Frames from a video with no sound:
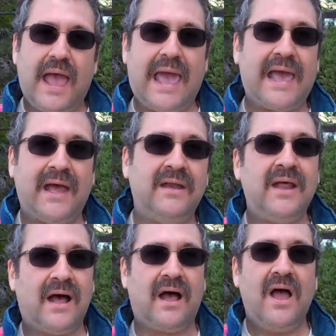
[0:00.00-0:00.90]
and
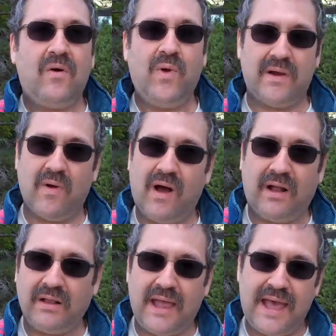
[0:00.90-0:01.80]
we are
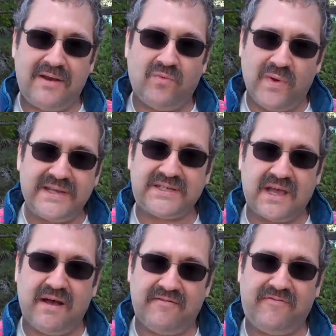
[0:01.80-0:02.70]
all at
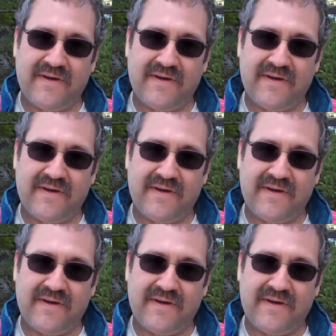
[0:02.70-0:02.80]
risk of